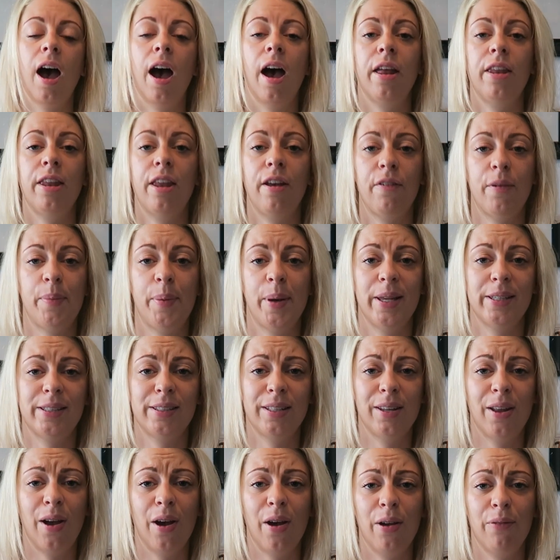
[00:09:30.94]
Another
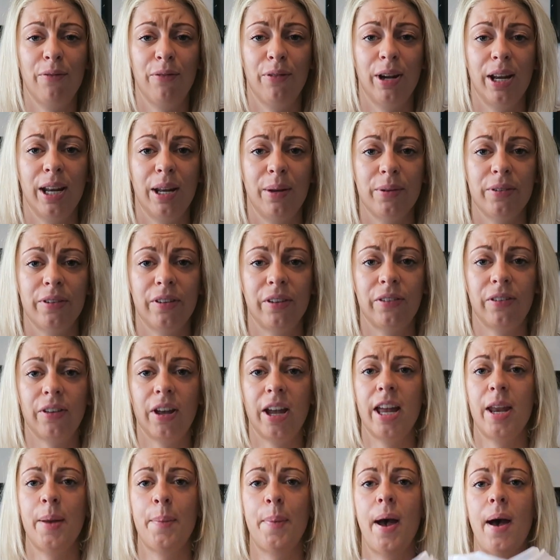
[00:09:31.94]
person that I really was
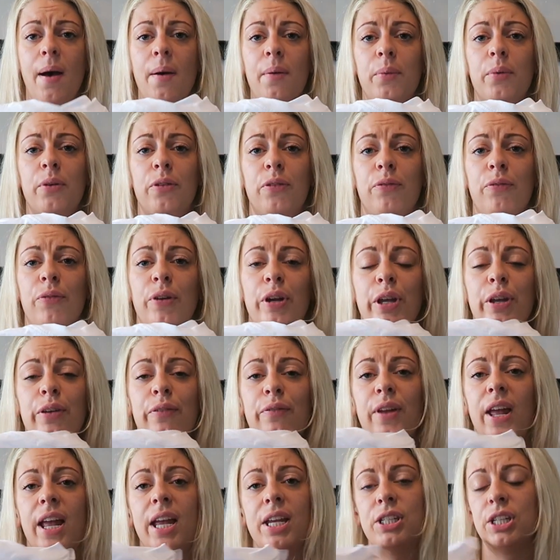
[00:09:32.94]
excited about was Freak
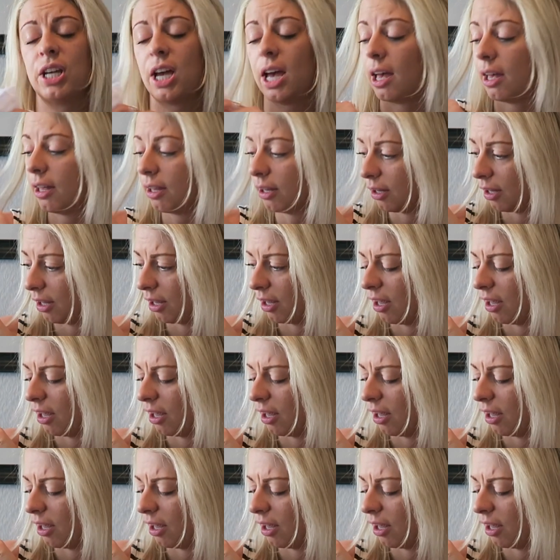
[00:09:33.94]
of Nature